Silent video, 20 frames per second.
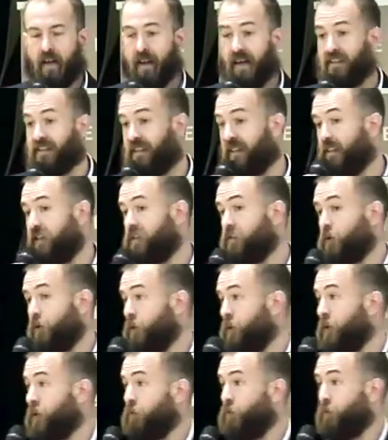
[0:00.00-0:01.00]
And as an
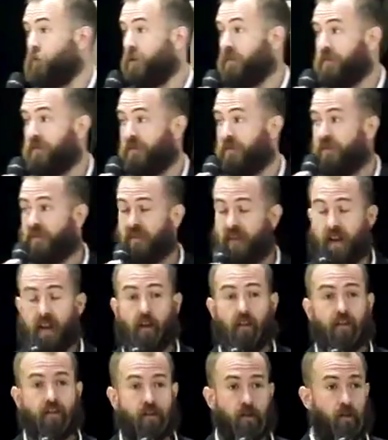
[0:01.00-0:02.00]
industry, we've
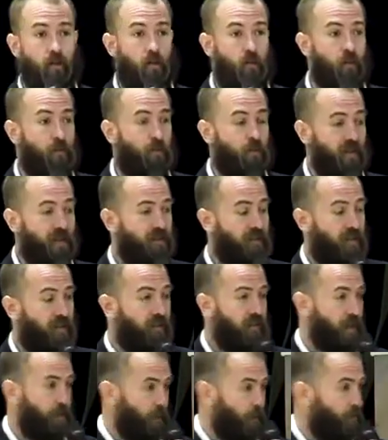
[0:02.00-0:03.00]
failed to
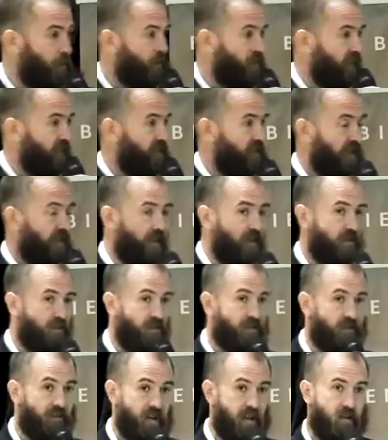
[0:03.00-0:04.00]
basically come up with
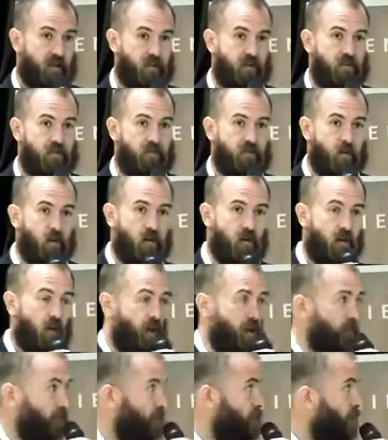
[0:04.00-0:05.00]
educational standards
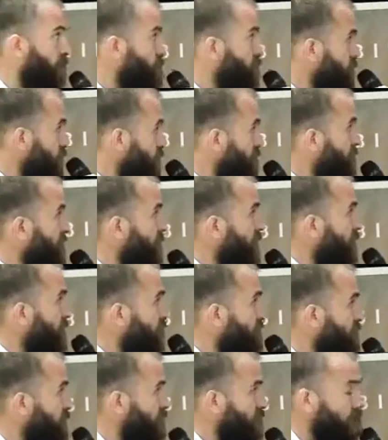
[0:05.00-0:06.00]
for
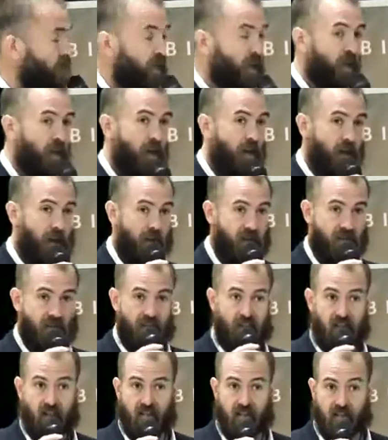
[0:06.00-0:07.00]
certification and
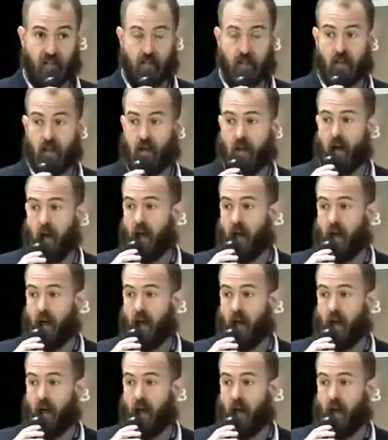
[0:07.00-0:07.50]
education.